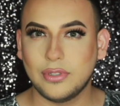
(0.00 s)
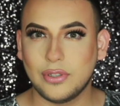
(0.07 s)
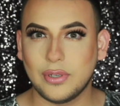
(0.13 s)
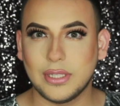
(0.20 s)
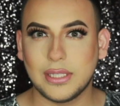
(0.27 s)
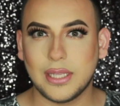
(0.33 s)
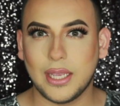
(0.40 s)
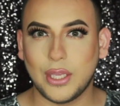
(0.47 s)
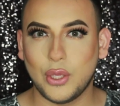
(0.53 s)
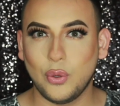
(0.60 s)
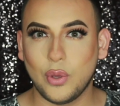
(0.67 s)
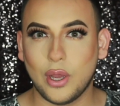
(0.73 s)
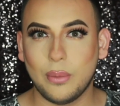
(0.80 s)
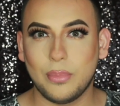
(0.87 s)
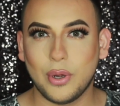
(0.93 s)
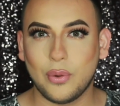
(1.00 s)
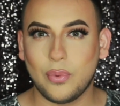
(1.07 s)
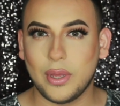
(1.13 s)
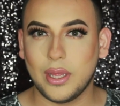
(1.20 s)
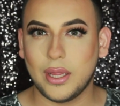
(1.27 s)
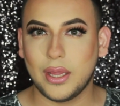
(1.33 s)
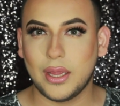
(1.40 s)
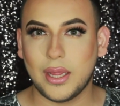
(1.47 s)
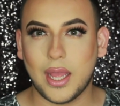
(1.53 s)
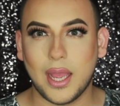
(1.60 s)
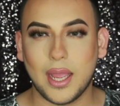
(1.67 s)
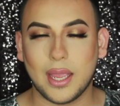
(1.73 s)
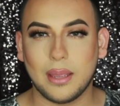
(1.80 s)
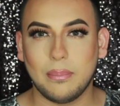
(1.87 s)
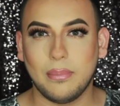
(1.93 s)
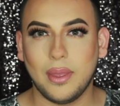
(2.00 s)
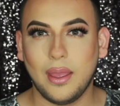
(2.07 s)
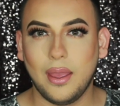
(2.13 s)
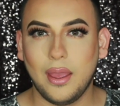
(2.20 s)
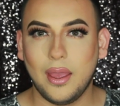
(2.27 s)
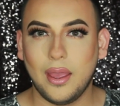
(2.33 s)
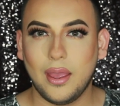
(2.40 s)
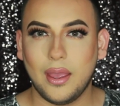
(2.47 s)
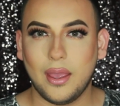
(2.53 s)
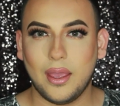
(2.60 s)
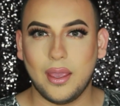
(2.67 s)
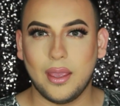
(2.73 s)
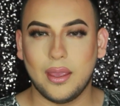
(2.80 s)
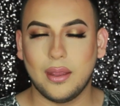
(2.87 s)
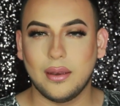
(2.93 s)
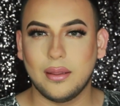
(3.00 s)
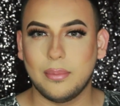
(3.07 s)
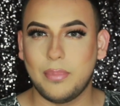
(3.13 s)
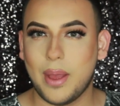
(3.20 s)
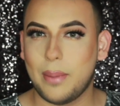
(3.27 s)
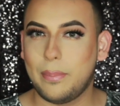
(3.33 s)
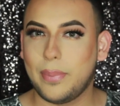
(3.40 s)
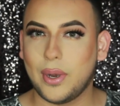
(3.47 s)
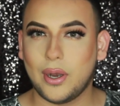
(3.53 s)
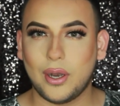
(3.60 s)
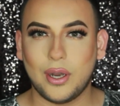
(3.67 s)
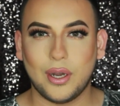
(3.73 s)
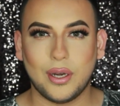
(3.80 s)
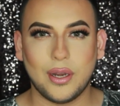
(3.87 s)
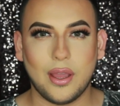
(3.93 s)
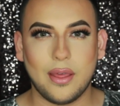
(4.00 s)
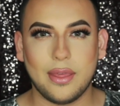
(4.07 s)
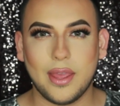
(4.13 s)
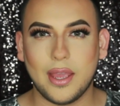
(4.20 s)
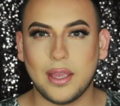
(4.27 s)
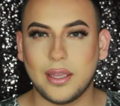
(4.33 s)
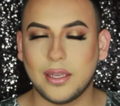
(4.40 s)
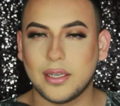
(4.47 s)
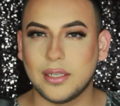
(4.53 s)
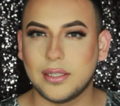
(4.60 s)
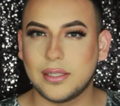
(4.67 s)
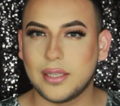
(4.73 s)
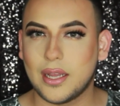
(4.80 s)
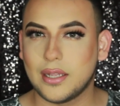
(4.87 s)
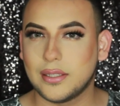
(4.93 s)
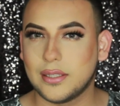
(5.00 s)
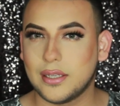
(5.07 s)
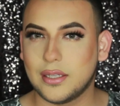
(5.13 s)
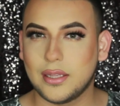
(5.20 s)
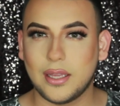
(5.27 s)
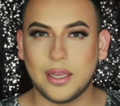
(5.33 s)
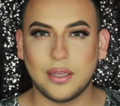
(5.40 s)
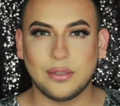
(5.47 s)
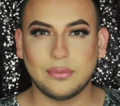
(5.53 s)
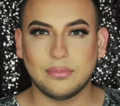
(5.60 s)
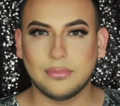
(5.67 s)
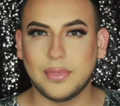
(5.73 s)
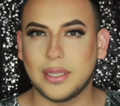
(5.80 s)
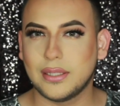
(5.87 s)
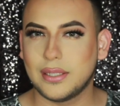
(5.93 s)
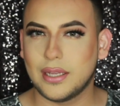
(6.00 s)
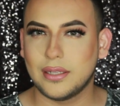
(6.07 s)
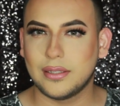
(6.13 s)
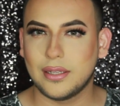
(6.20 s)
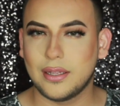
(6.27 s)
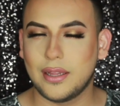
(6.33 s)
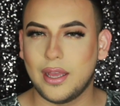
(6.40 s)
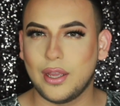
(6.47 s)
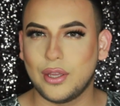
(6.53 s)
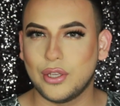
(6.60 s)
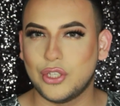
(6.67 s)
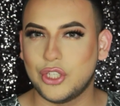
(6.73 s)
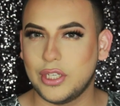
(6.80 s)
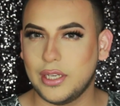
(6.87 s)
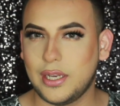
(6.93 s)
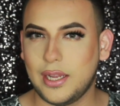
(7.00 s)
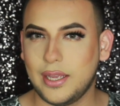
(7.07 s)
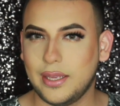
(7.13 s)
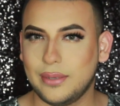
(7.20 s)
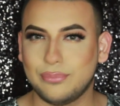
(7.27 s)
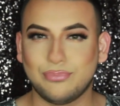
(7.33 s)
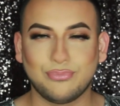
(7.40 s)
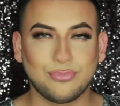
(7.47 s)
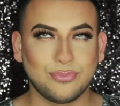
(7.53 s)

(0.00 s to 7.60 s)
So it's like cucumber with lime and the pepper and all that good salsa, that good chile.